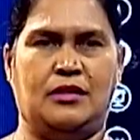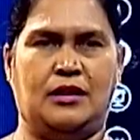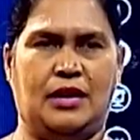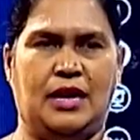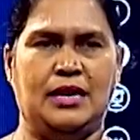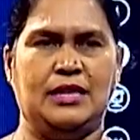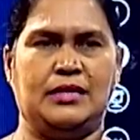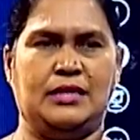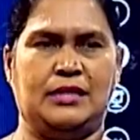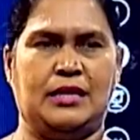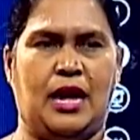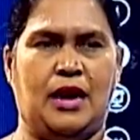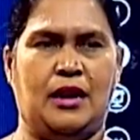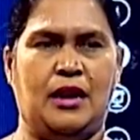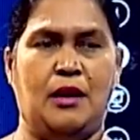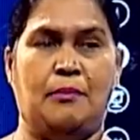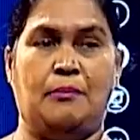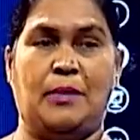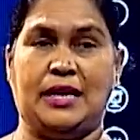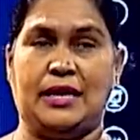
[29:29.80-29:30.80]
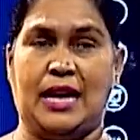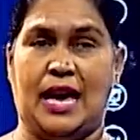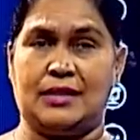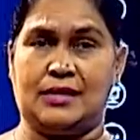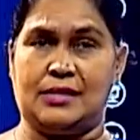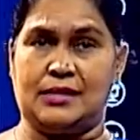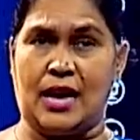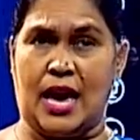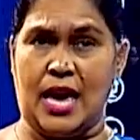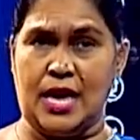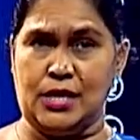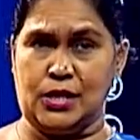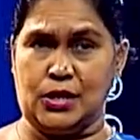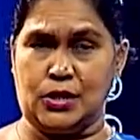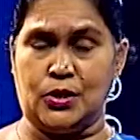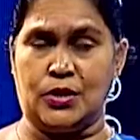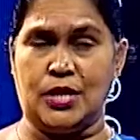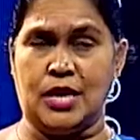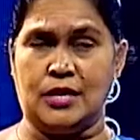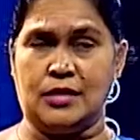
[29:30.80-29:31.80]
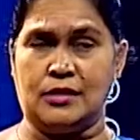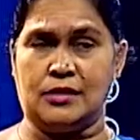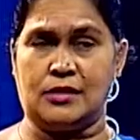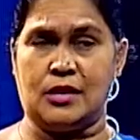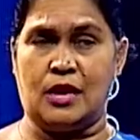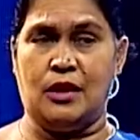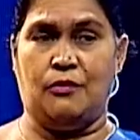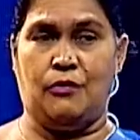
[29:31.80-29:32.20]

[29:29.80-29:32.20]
Understand? But as science students,